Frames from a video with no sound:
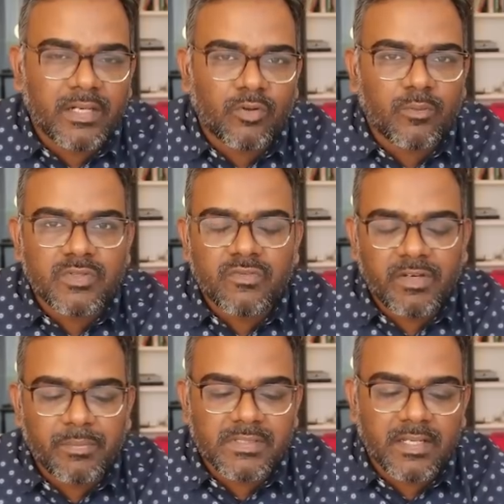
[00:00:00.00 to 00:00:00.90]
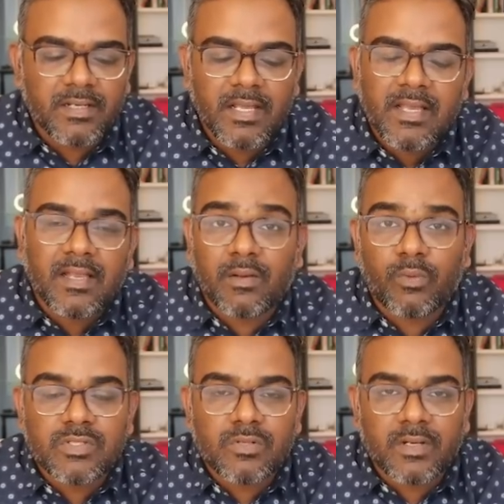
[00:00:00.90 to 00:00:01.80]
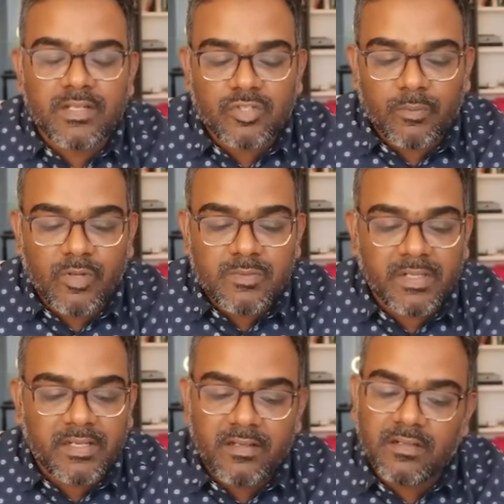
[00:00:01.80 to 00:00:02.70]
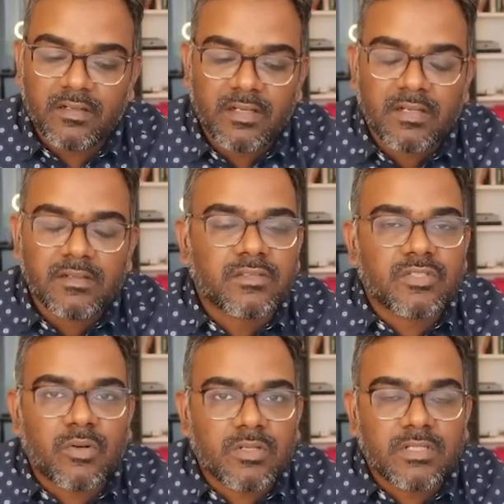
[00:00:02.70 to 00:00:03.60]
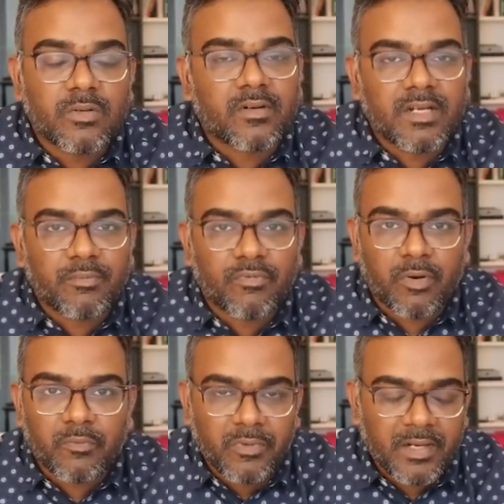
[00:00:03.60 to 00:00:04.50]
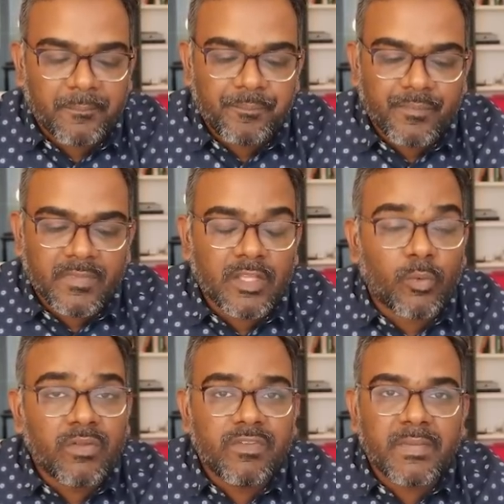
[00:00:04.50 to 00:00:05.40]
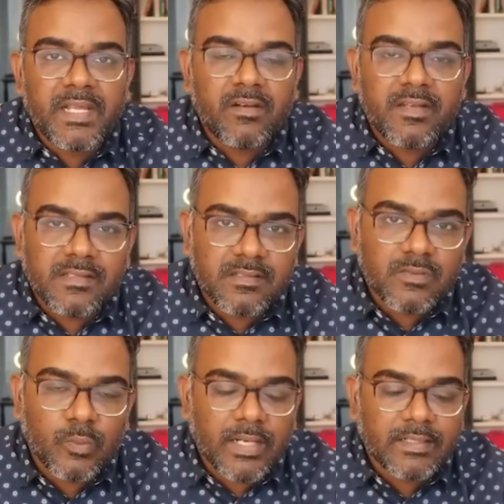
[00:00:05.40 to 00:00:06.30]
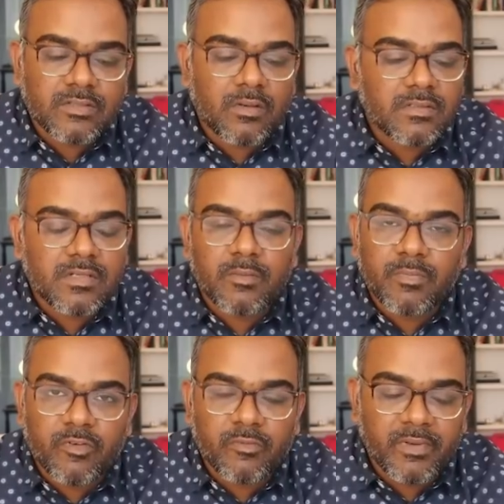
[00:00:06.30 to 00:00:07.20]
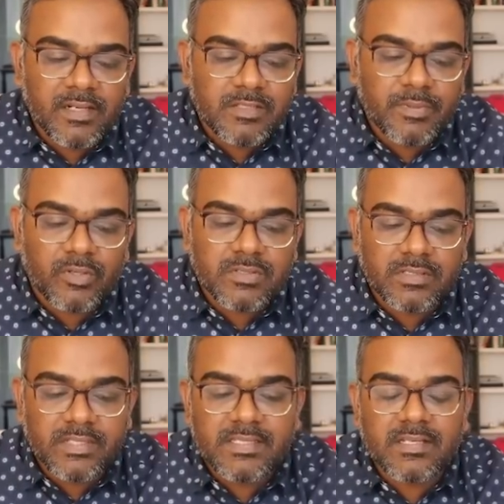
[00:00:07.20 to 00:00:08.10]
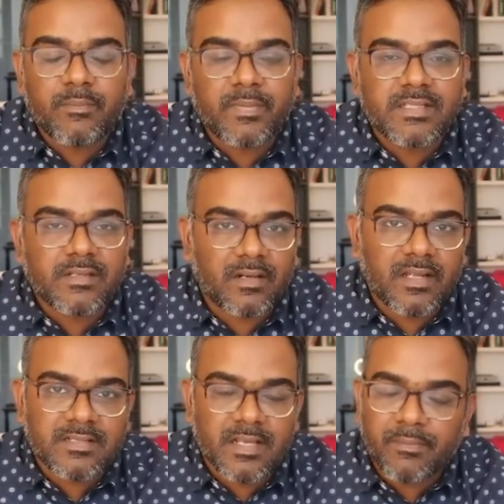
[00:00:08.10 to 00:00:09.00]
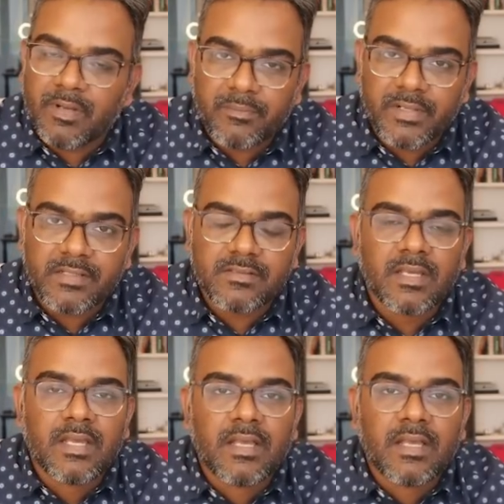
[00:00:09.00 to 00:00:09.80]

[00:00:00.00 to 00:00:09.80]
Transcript: hit almost 50% and 1 stock hit stop loss, but here the stocks did not really perform well. Now, one of the main reasons why the stocks did not perform well is because these companies are large cap companies.